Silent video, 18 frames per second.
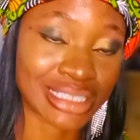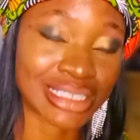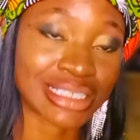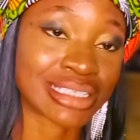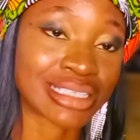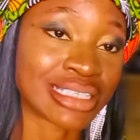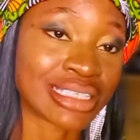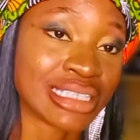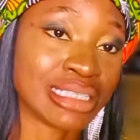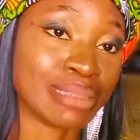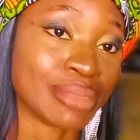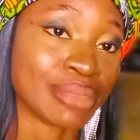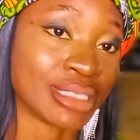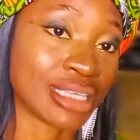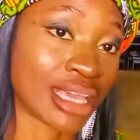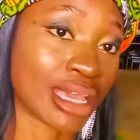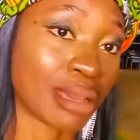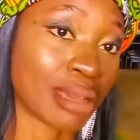This is
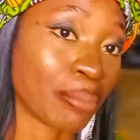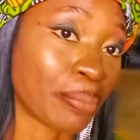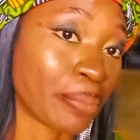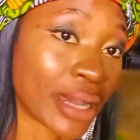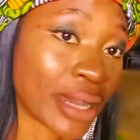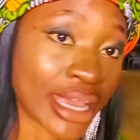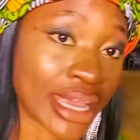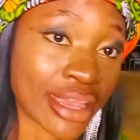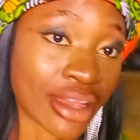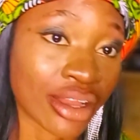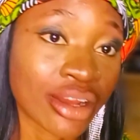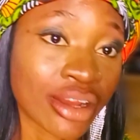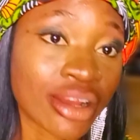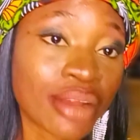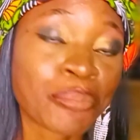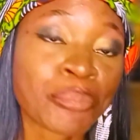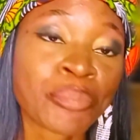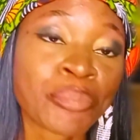Limbi Empire.
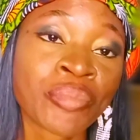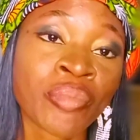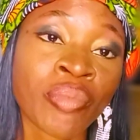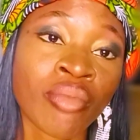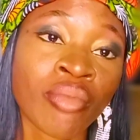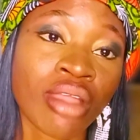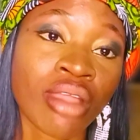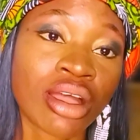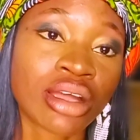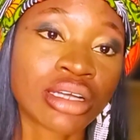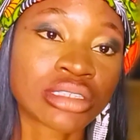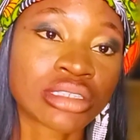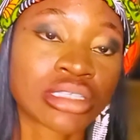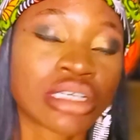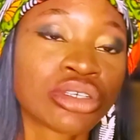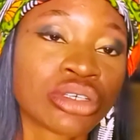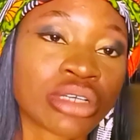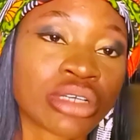
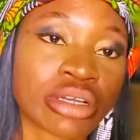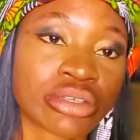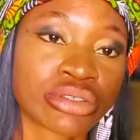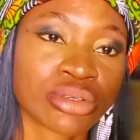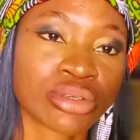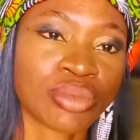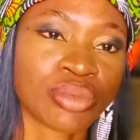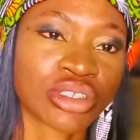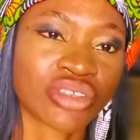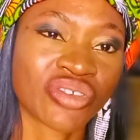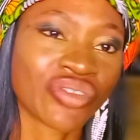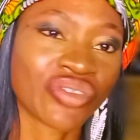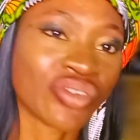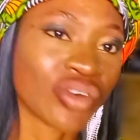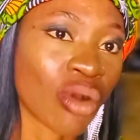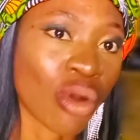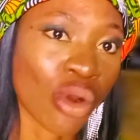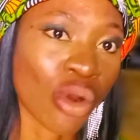Thank you guys so much
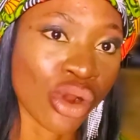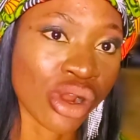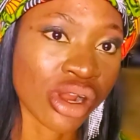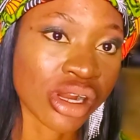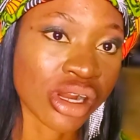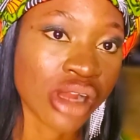for